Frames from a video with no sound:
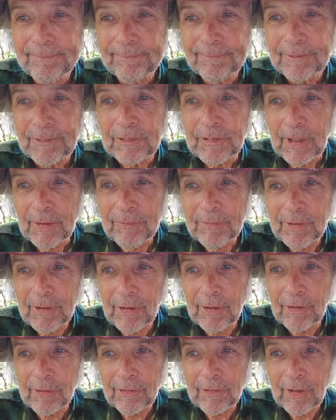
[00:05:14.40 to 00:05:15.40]

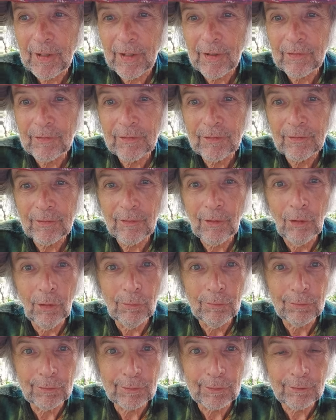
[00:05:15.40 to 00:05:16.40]
Stephanos has
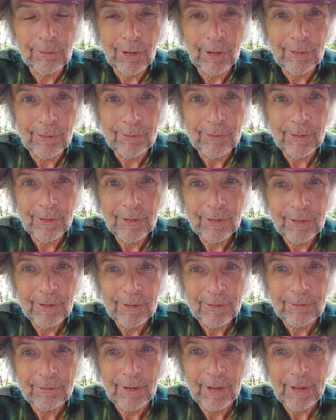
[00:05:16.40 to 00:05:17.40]
overgrown
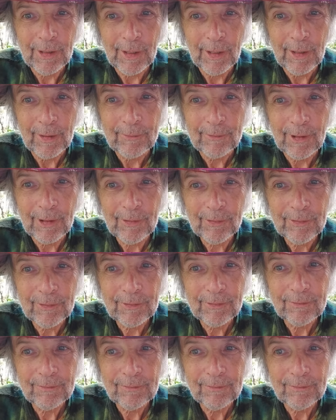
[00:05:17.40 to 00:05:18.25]
gray eyebrows.